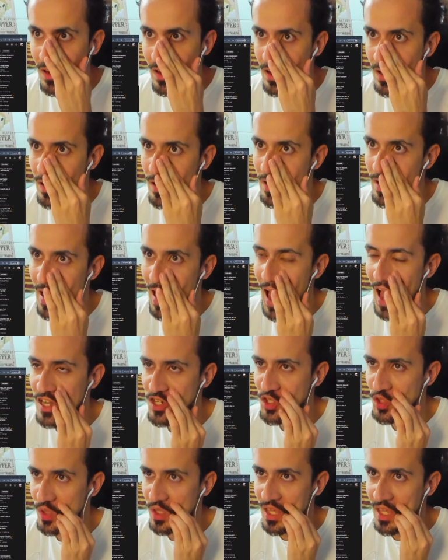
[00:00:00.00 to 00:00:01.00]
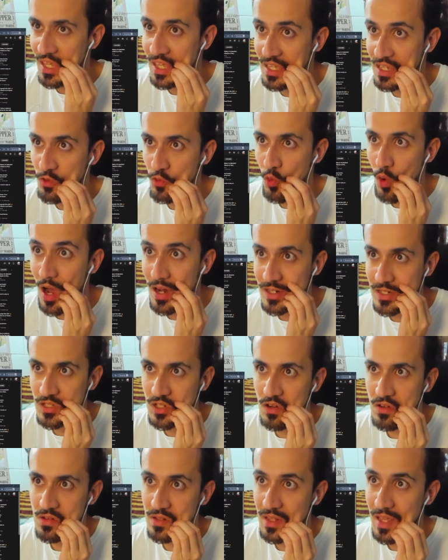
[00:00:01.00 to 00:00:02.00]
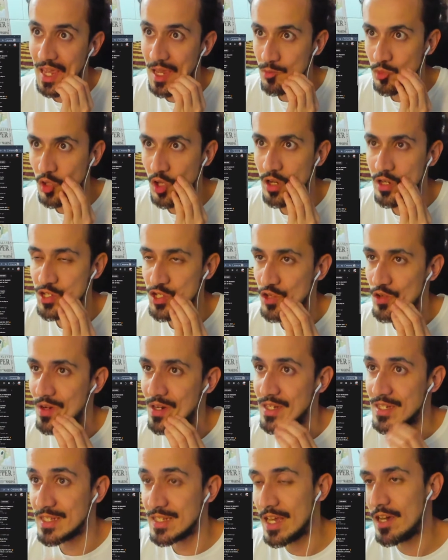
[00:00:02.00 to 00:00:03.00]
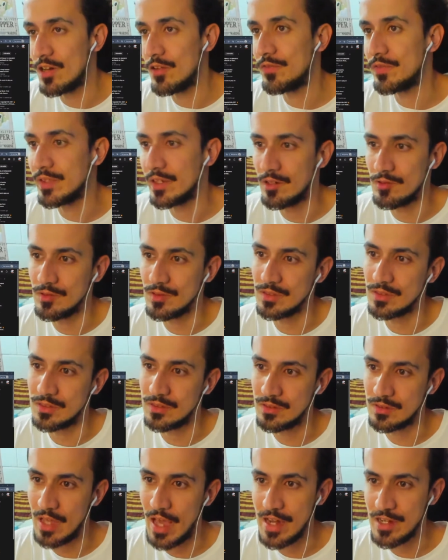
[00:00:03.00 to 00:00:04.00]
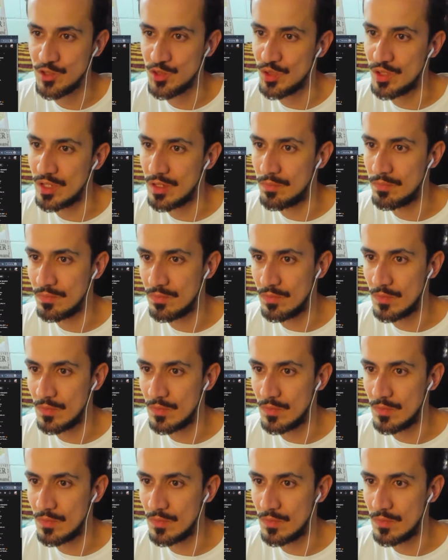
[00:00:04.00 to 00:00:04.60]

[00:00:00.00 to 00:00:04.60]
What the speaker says: actually in Rockstar's game launcher itself, there was actually